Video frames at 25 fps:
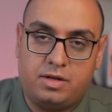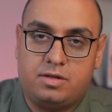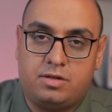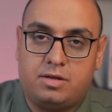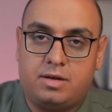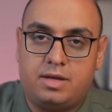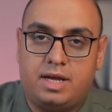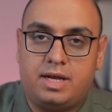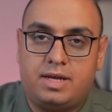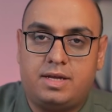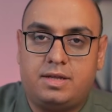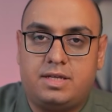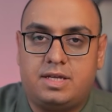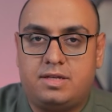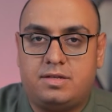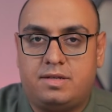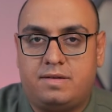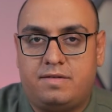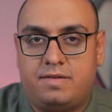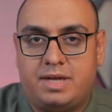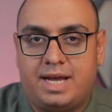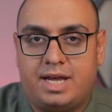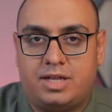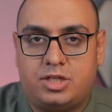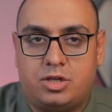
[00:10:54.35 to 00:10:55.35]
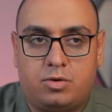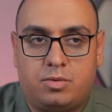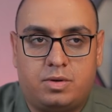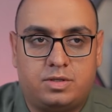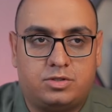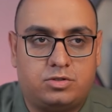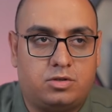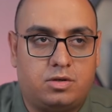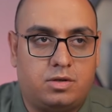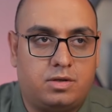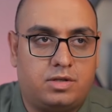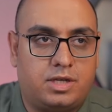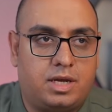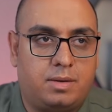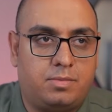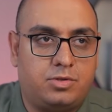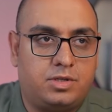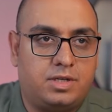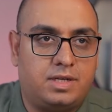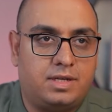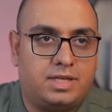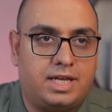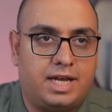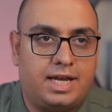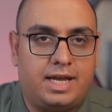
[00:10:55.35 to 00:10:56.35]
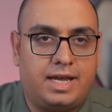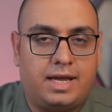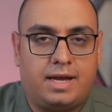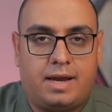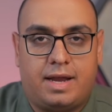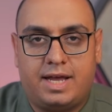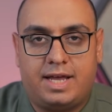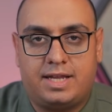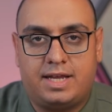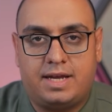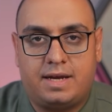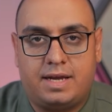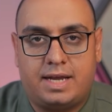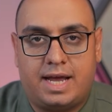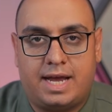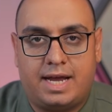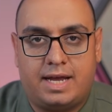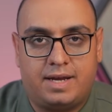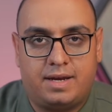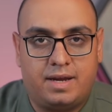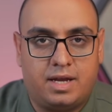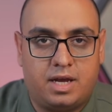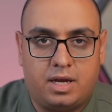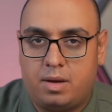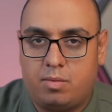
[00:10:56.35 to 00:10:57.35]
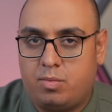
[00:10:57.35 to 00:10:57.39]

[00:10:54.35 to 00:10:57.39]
so that it doesn't vacuum at certain times of the day, like at night.